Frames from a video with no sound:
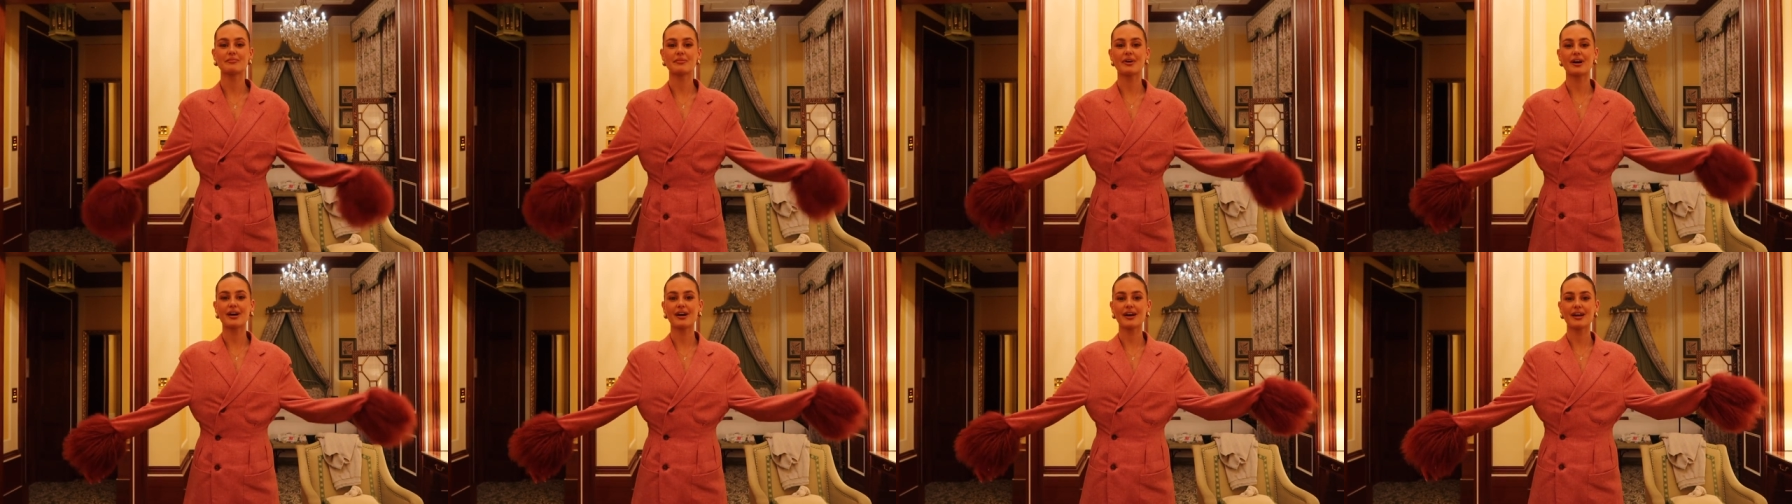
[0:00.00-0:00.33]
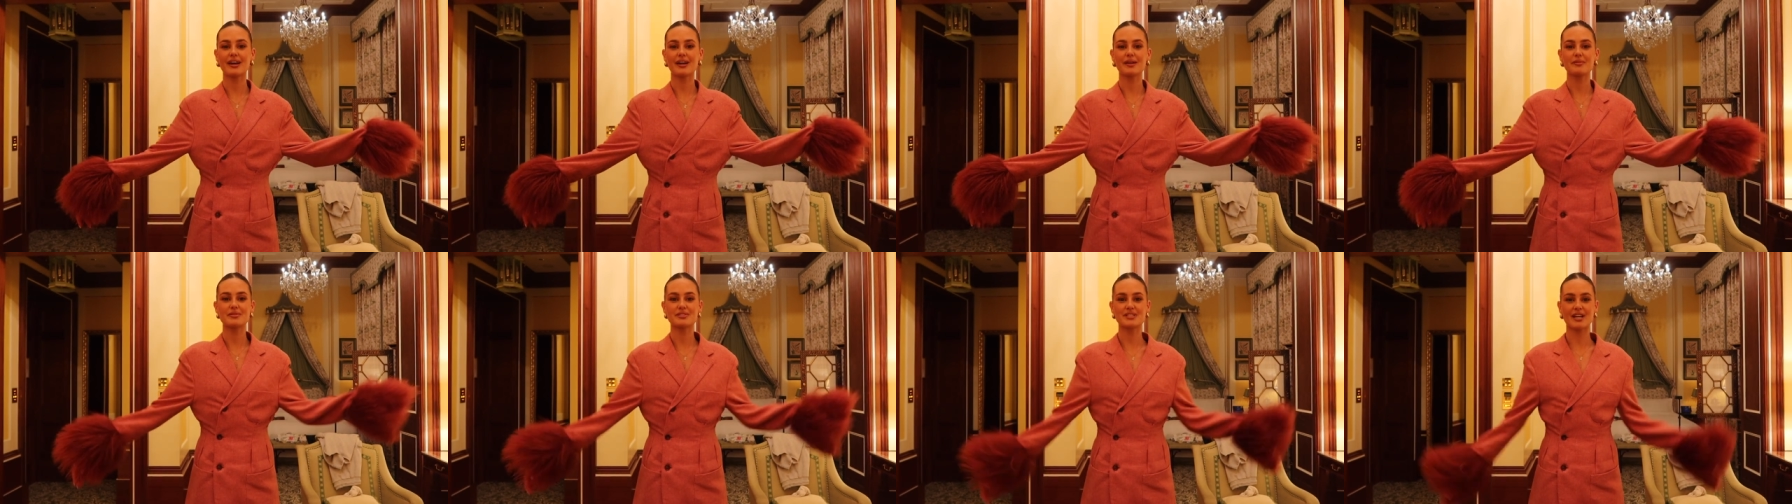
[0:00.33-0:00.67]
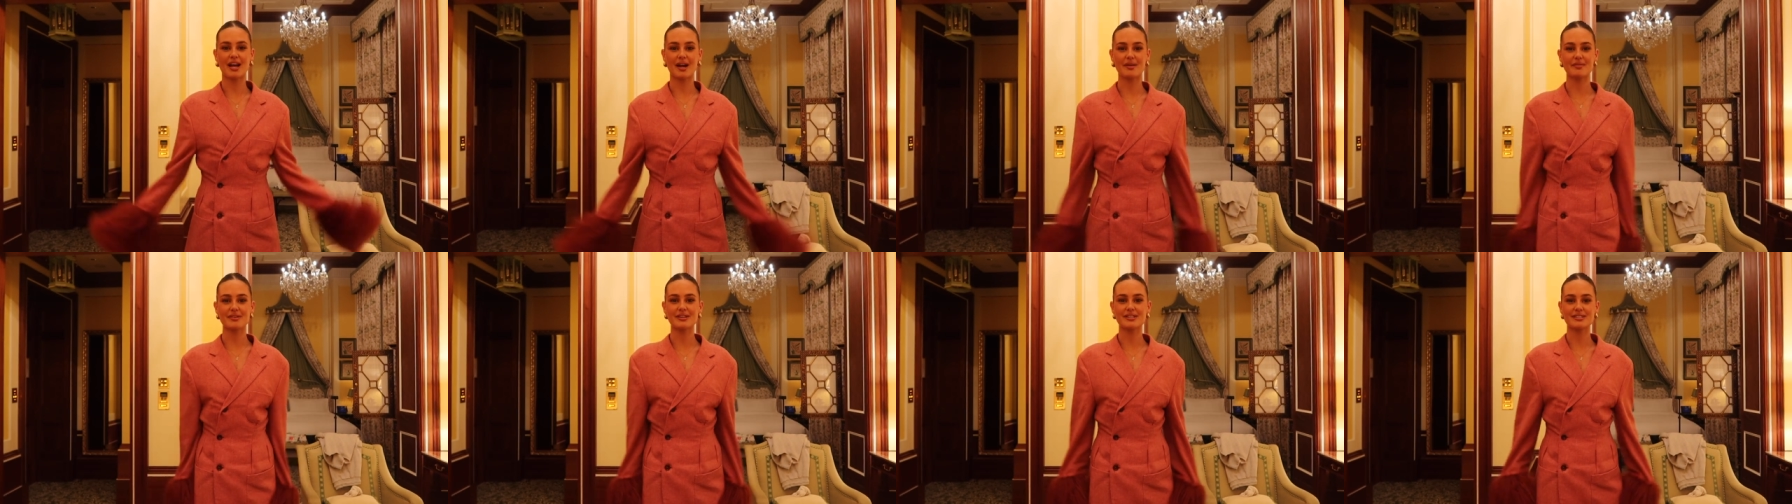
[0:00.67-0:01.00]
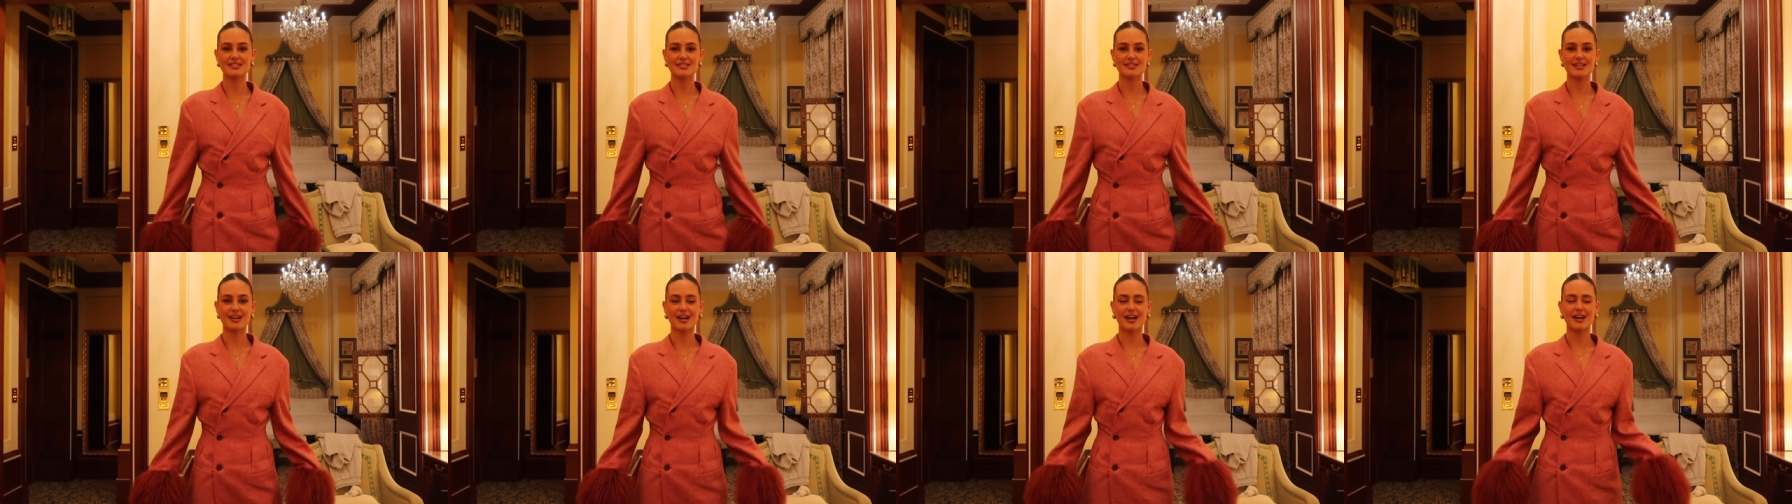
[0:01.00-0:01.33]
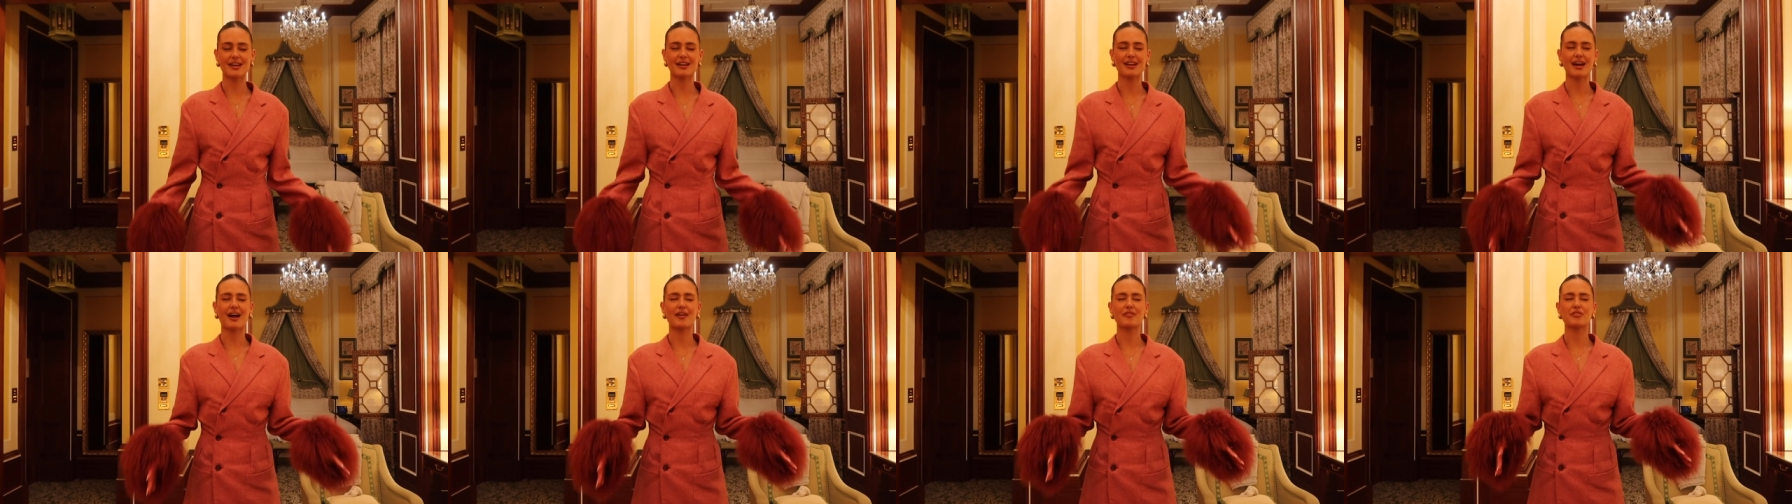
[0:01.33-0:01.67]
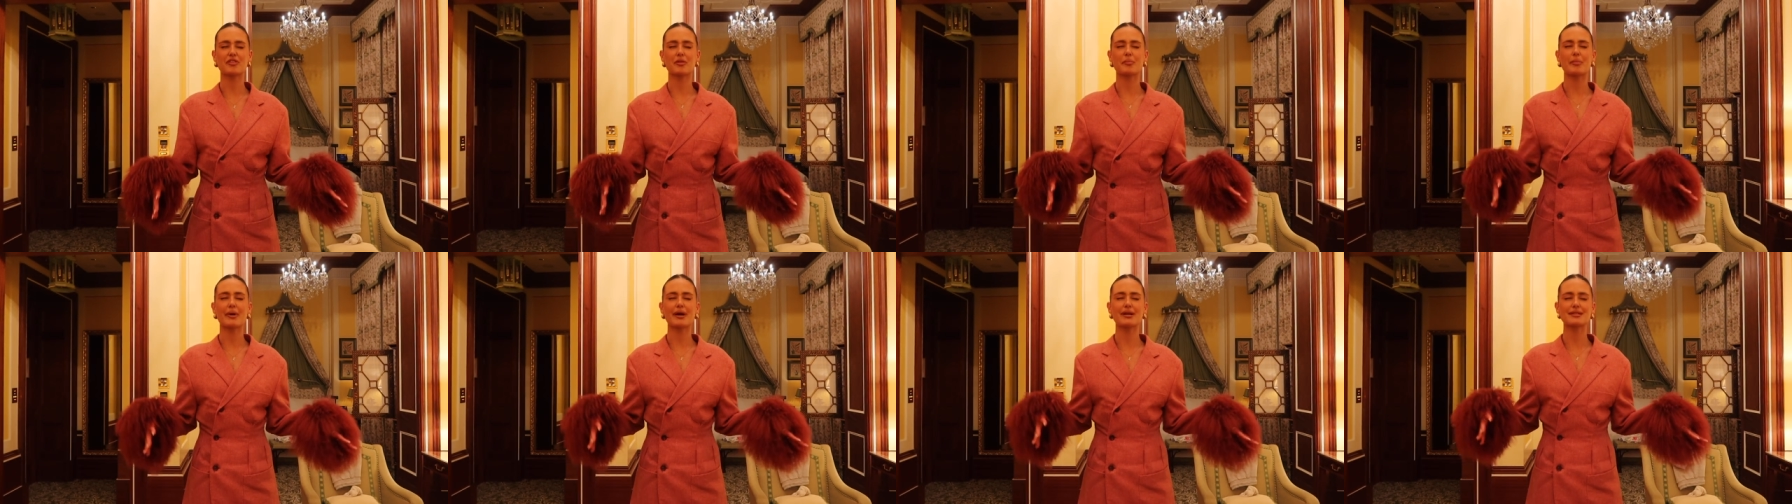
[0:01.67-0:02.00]
my pajamas and
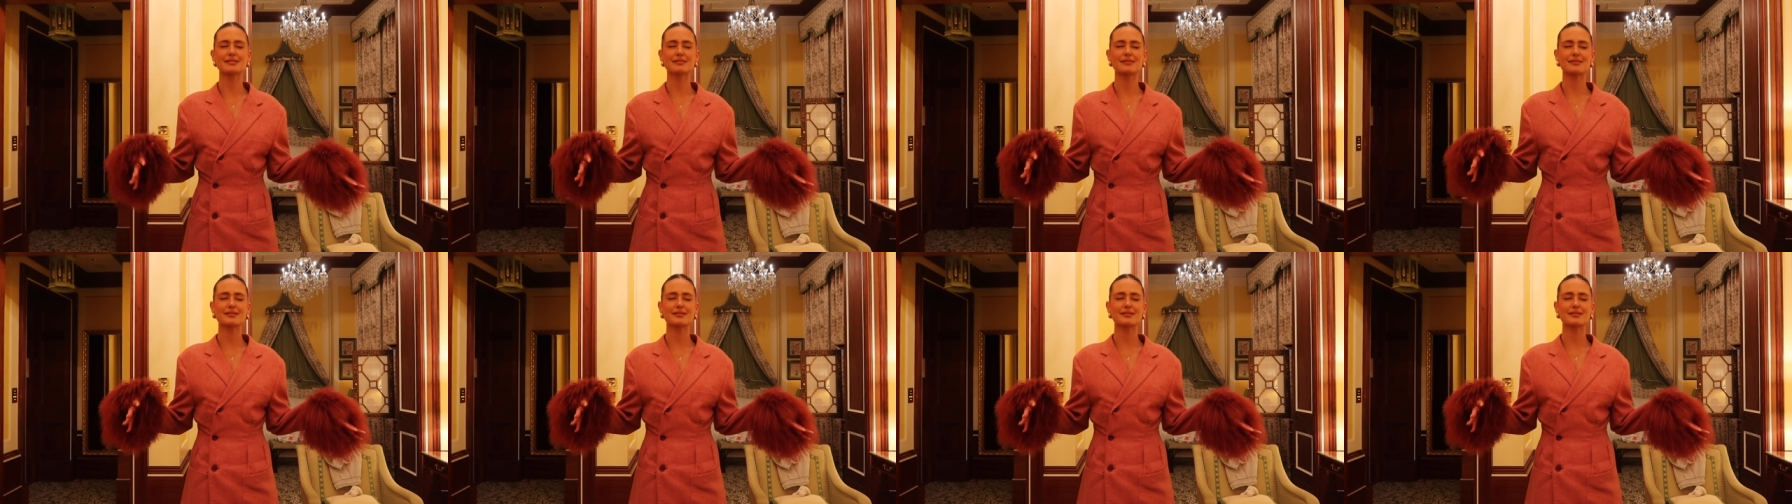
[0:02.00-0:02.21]
have the best